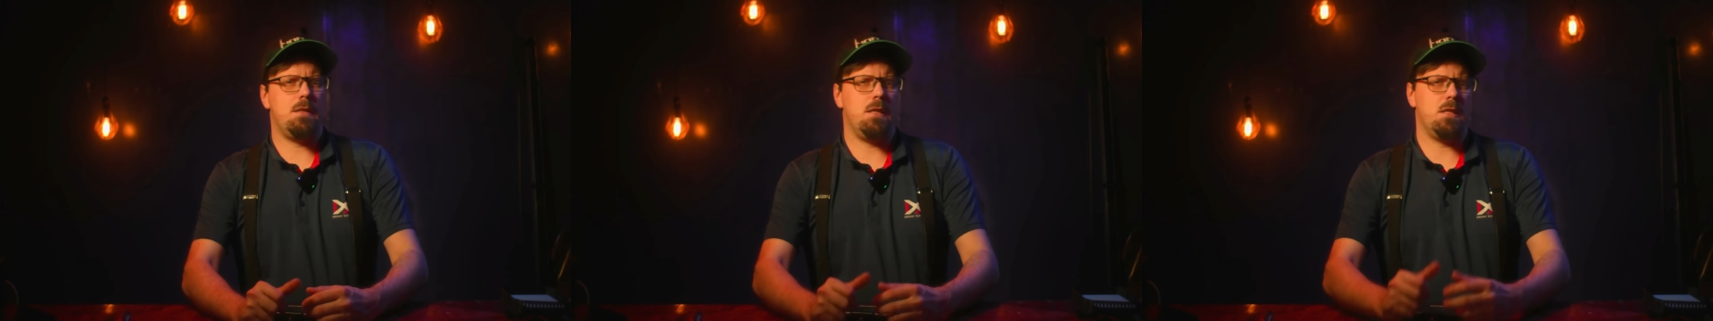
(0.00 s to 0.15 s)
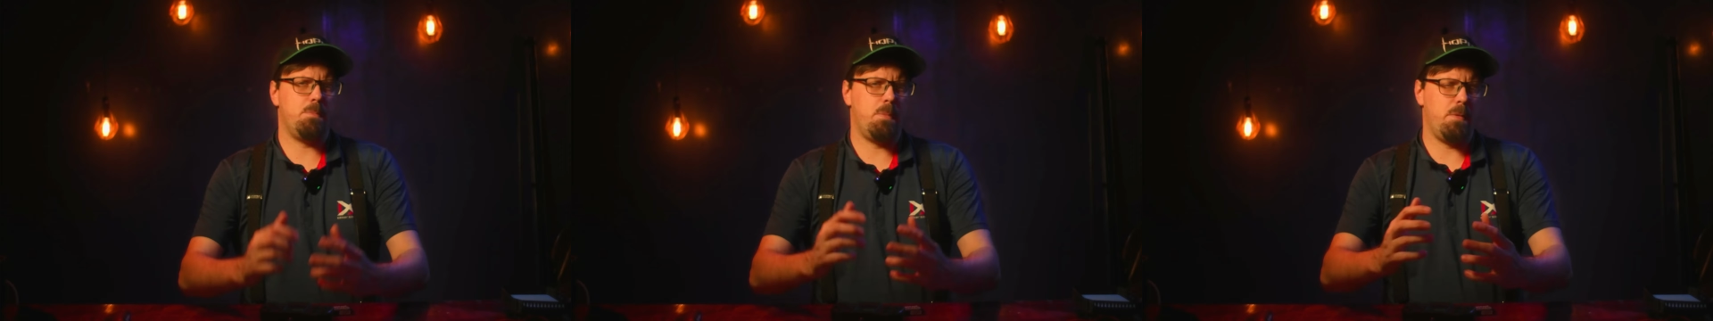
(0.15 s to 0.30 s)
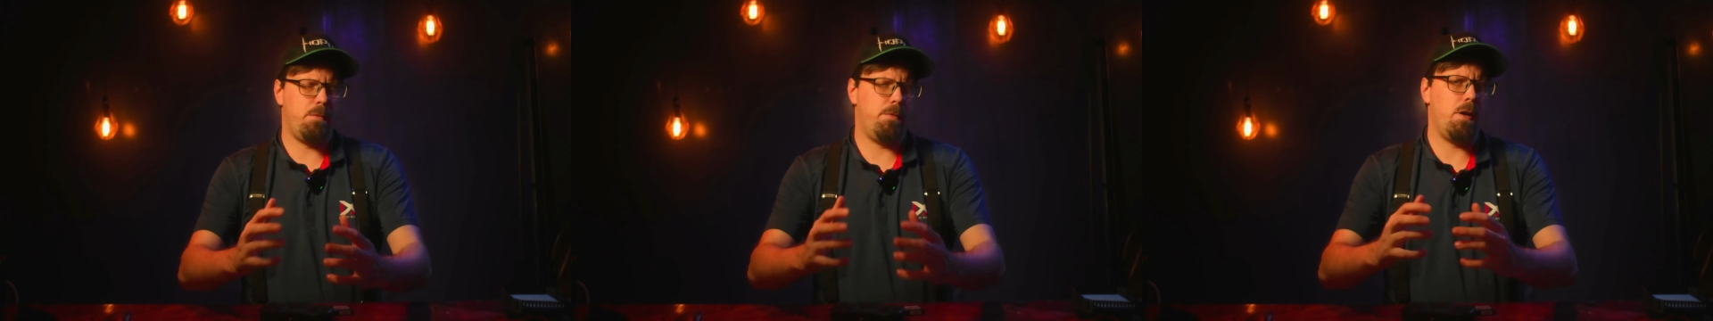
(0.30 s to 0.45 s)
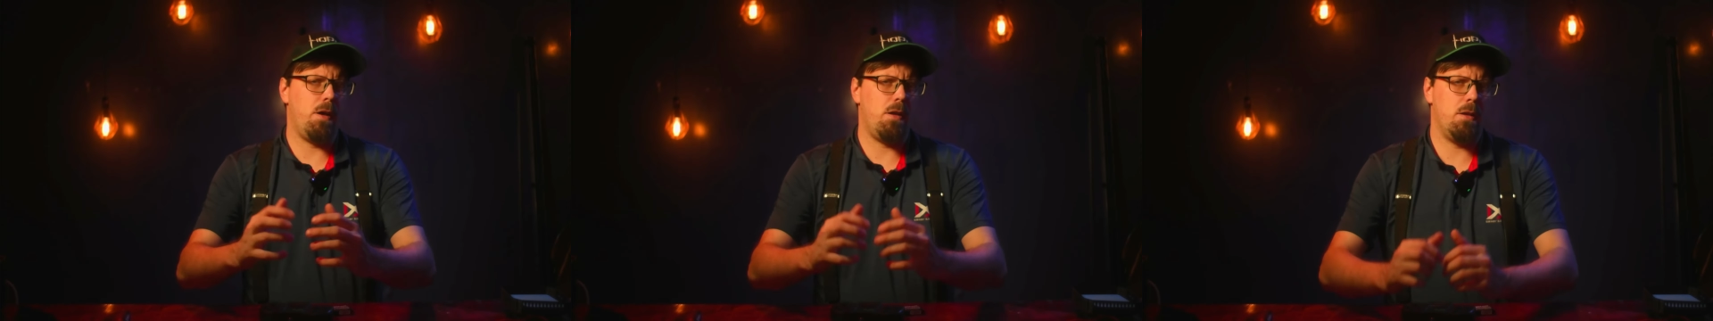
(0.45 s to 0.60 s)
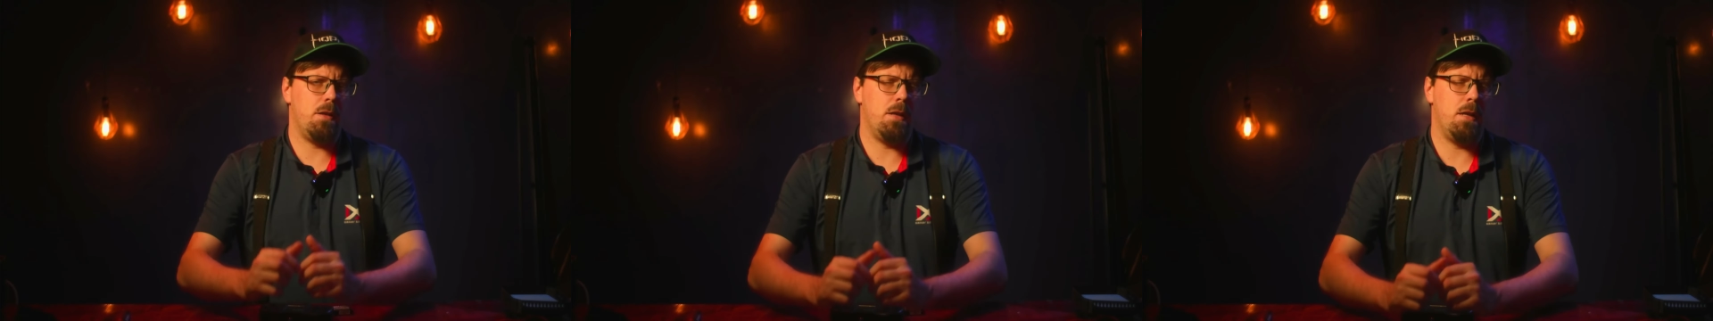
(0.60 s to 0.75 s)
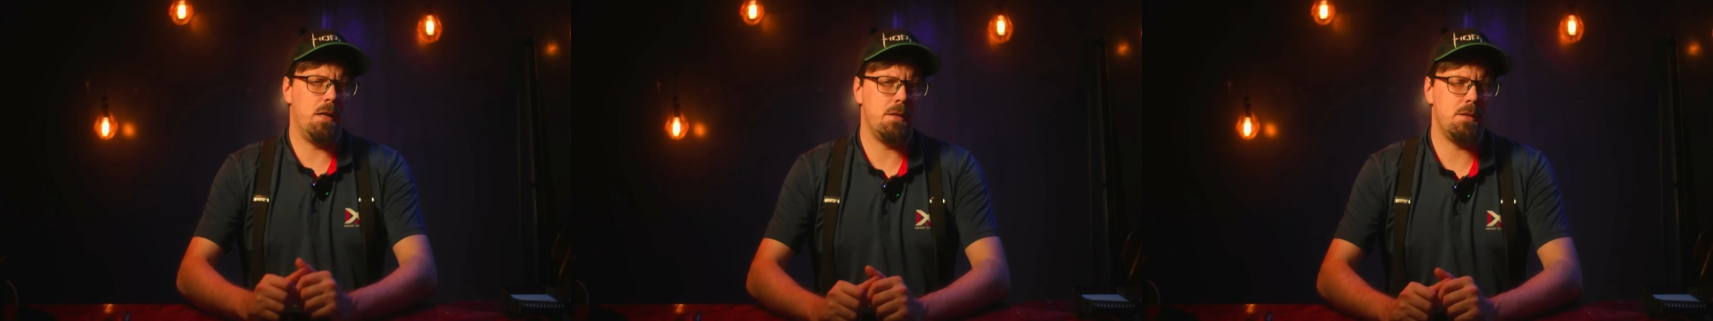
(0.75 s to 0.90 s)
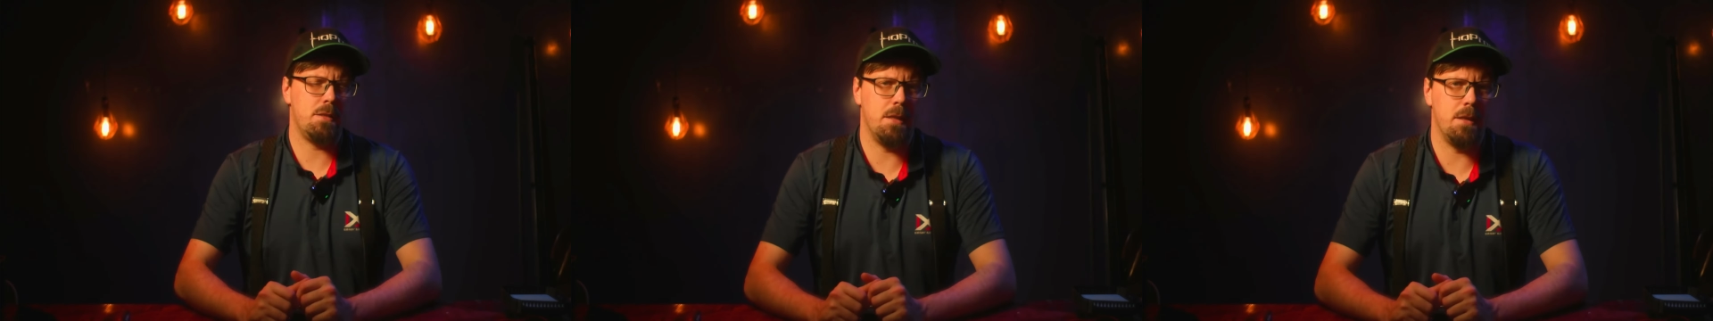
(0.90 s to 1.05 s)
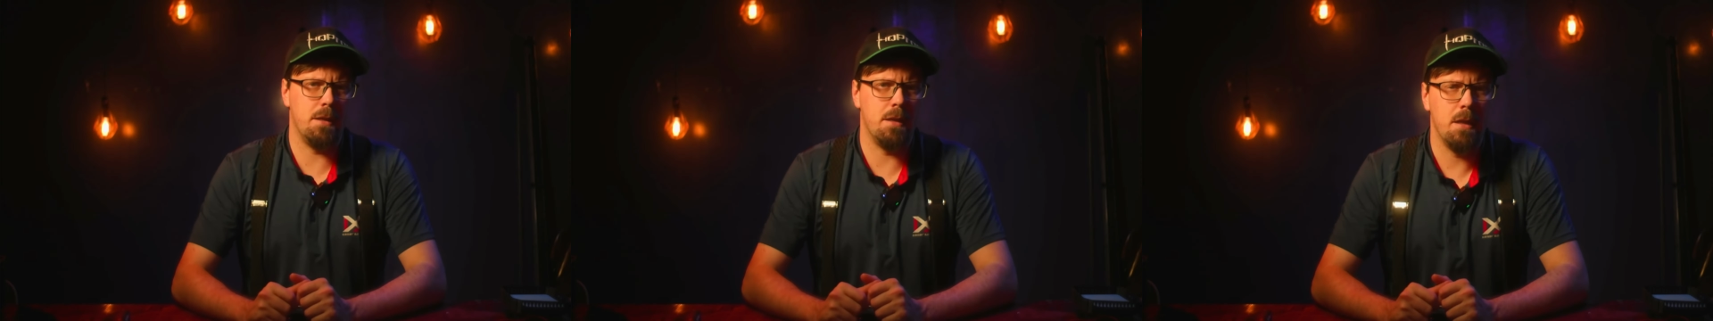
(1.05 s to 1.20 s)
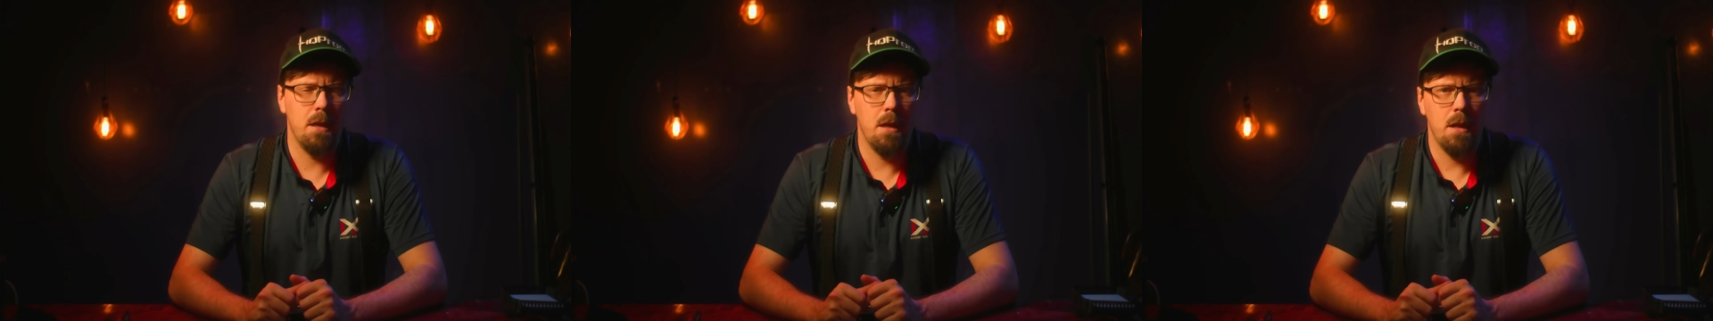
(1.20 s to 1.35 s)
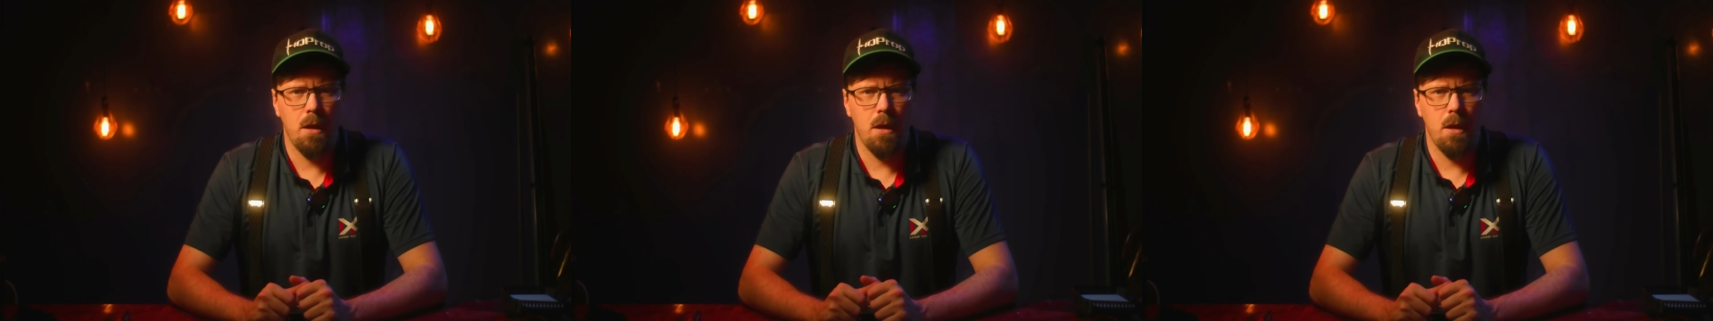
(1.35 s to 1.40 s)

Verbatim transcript: that's befallen us, and